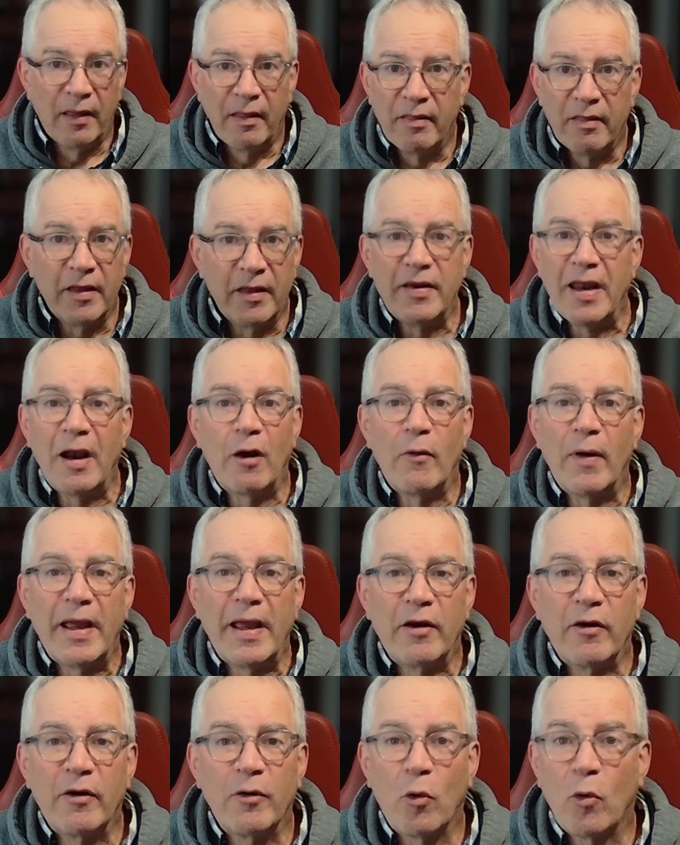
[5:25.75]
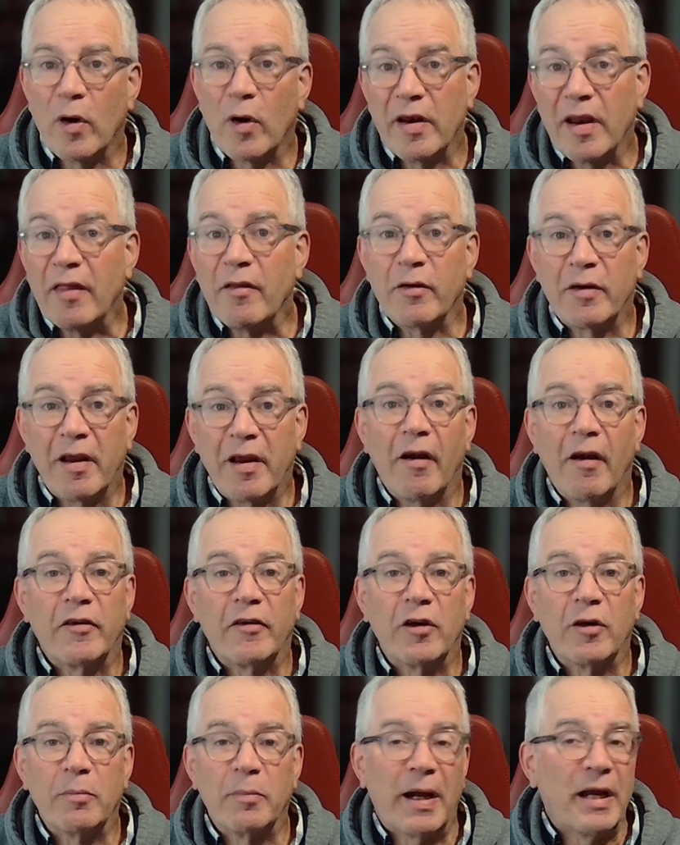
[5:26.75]
The narrator or another
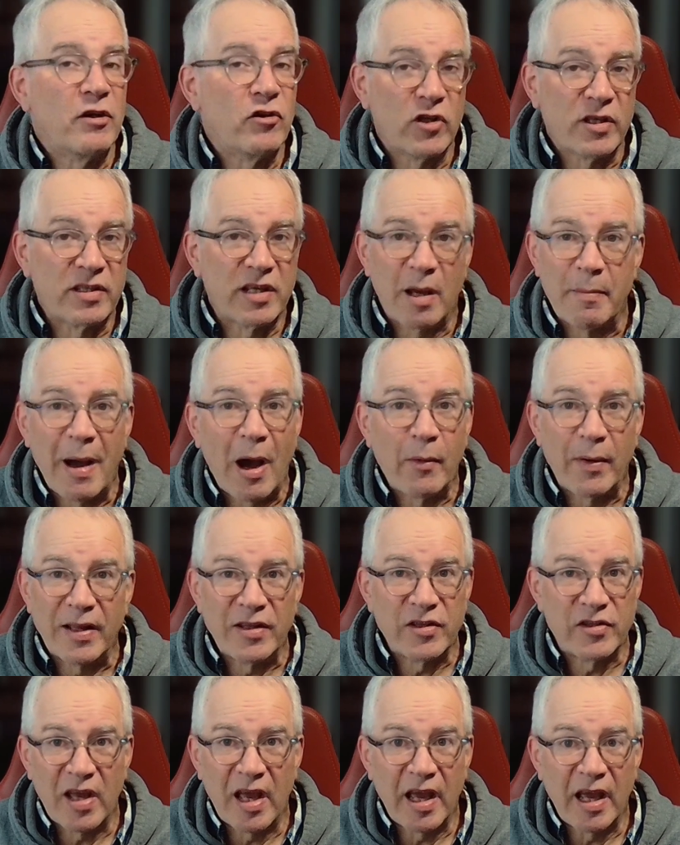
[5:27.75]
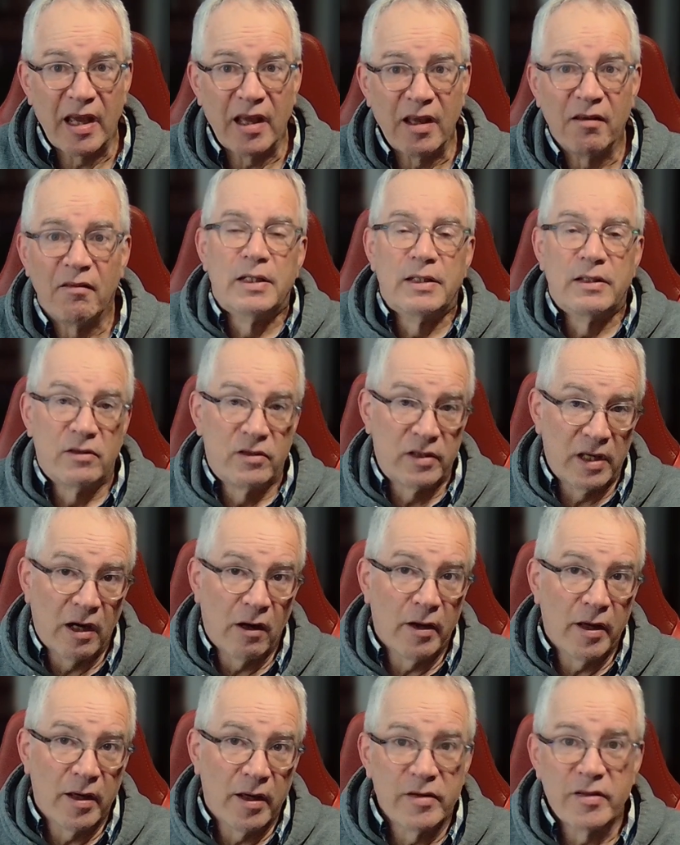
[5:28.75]
character might just come out and say,
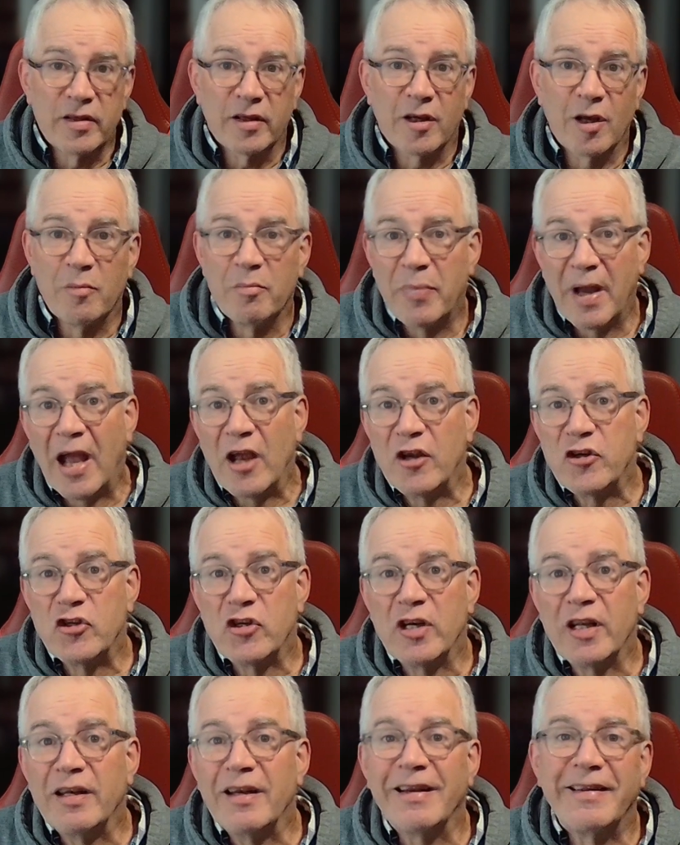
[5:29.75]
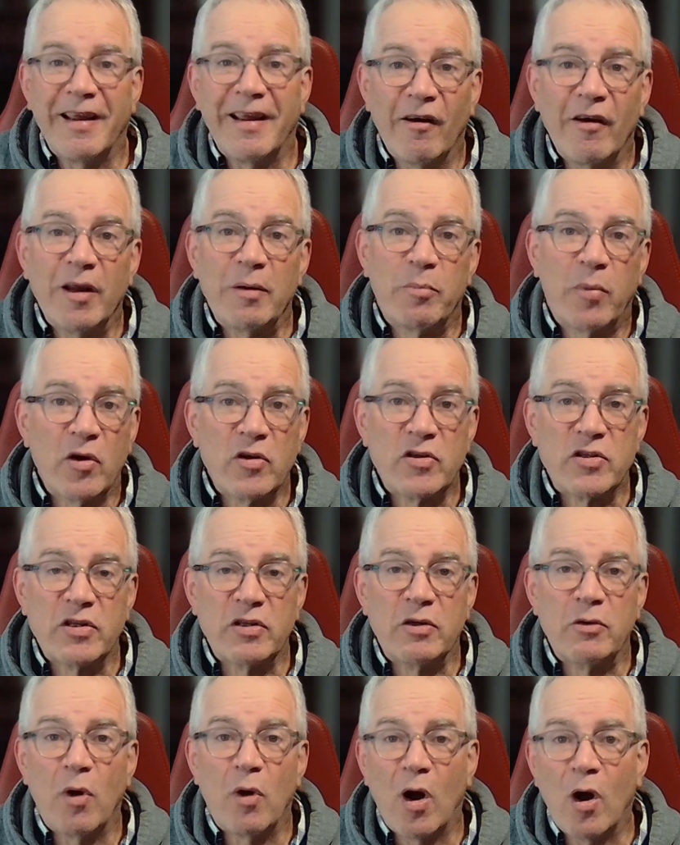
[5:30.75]
Sarah is a compassionate and caring person
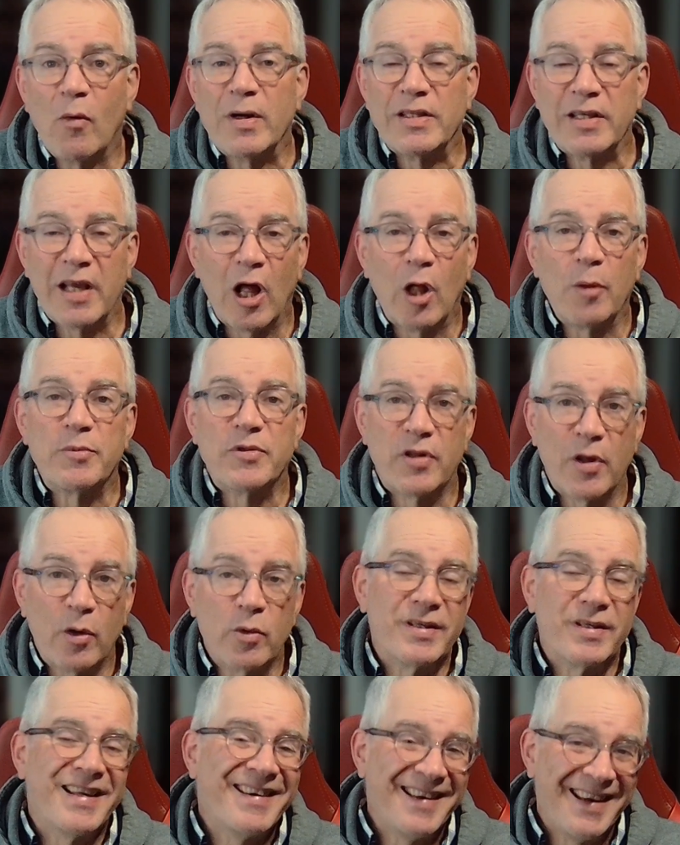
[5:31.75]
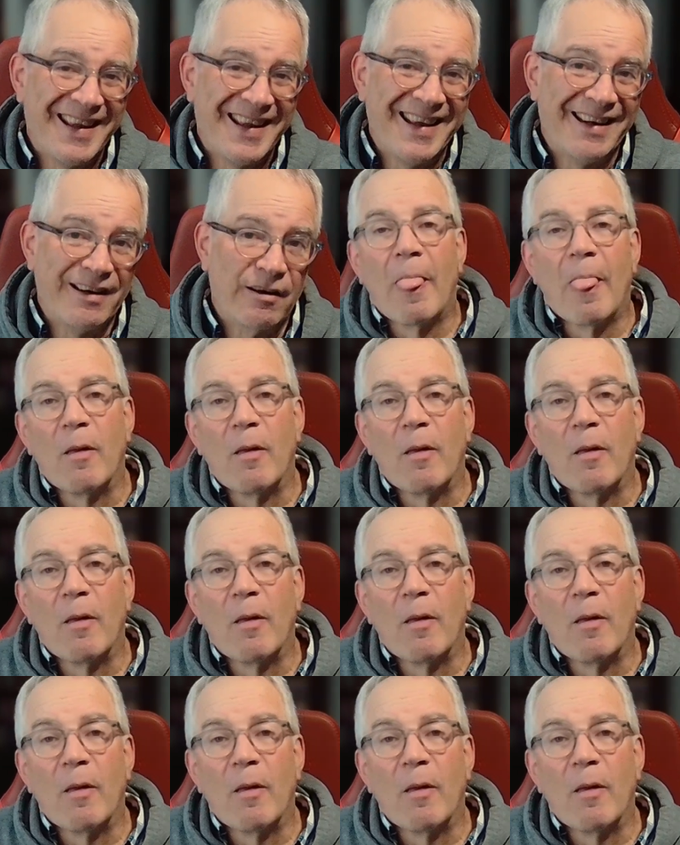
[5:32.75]
who always helps those in need.